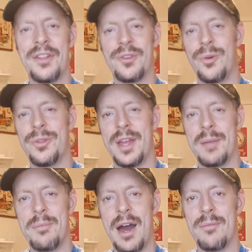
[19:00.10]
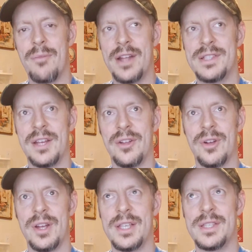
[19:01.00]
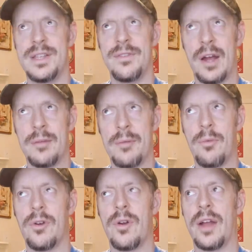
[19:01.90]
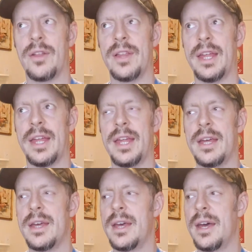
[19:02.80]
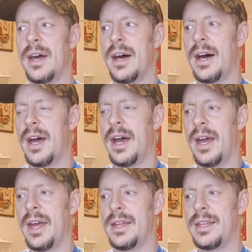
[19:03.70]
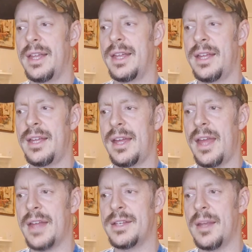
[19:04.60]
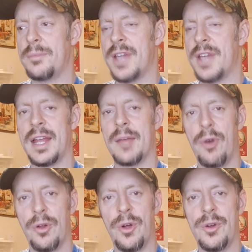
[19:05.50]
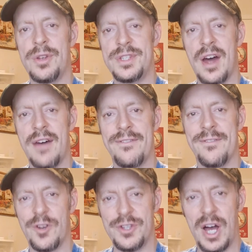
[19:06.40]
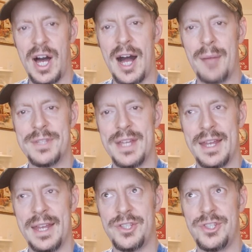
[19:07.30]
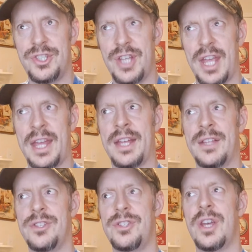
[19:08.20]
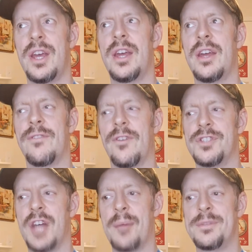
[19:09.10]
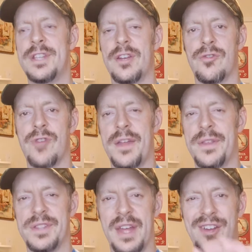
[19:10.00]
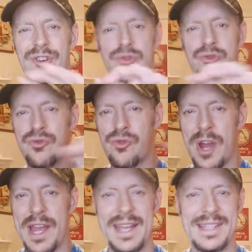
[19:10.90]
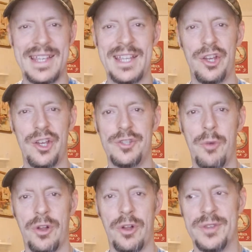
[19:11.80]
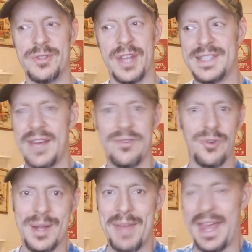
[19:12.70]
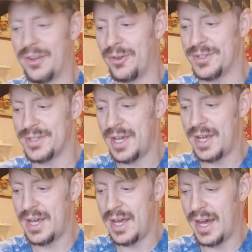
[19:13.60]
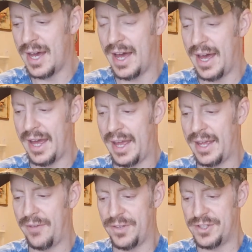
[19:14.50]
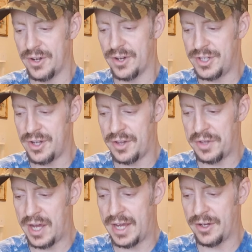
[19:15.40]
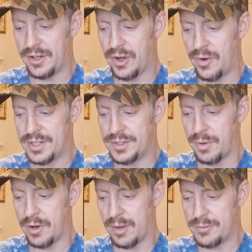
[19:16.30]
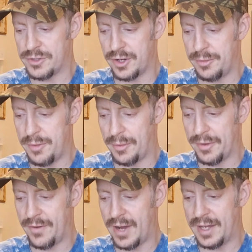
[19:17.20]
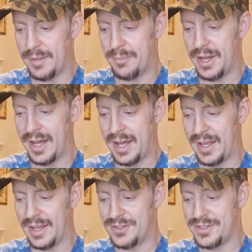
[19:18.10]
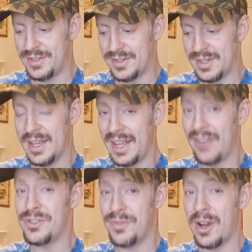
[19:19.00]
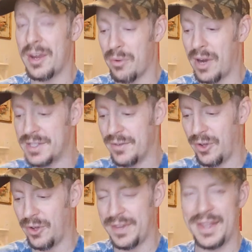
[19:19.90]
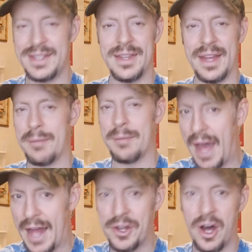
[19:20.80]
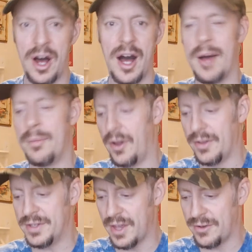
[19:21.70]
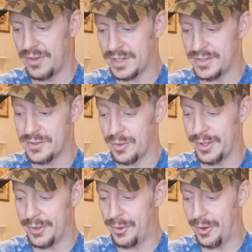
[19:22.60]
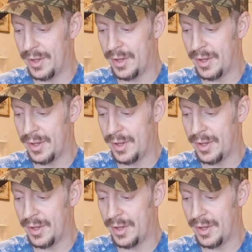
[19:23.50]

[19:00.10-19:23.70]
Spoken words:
the cool thing about Brad Ziegler is, if I remember correctly, he ended up signing a boatload of stuff for Topps in exchange for Topps to create this like crazy huge booklet. It's like 7 or 8 panels. If you search it online or go on his Twitter, I'm sure you'd be able to find it. But it was very impressive looking. They did like a bat knob and all these other things. It was really cool.